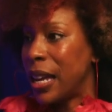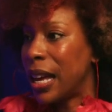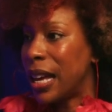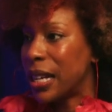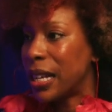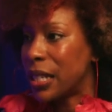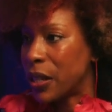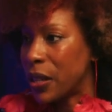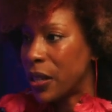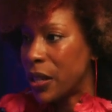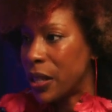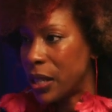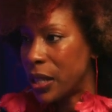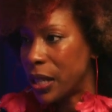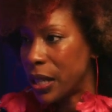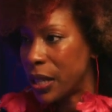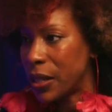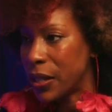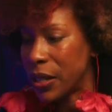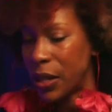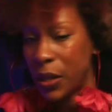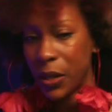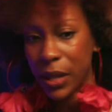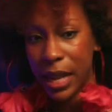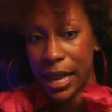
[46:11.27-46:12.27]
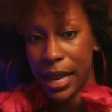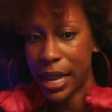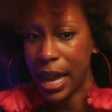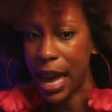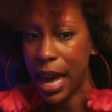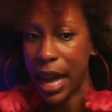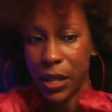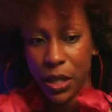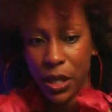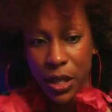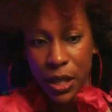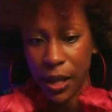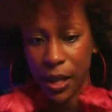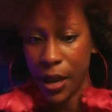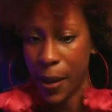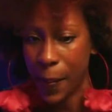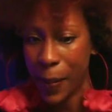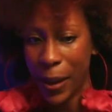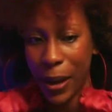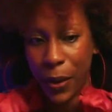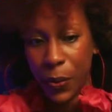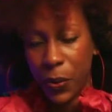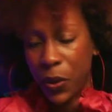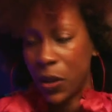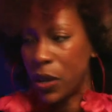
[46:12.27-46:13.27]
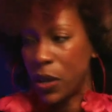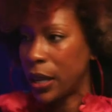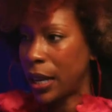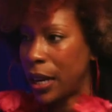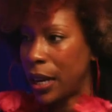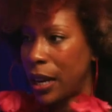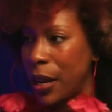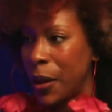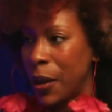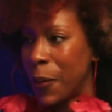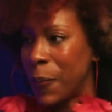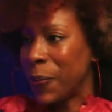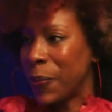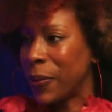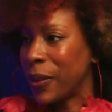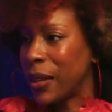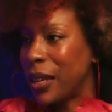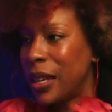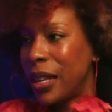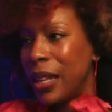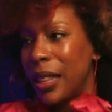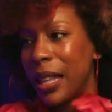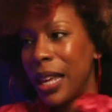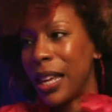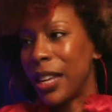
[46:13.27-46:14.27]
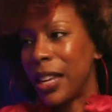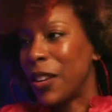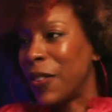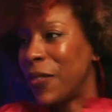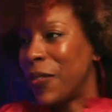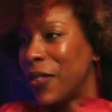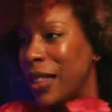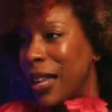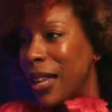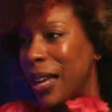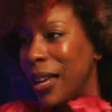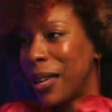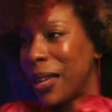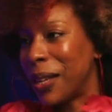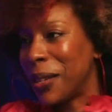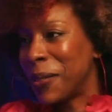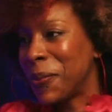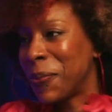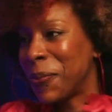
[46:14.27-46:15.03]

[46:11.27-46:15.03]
I said, are you serious? He was like, yeah, just come back. We'll hook it up. Thank you for that.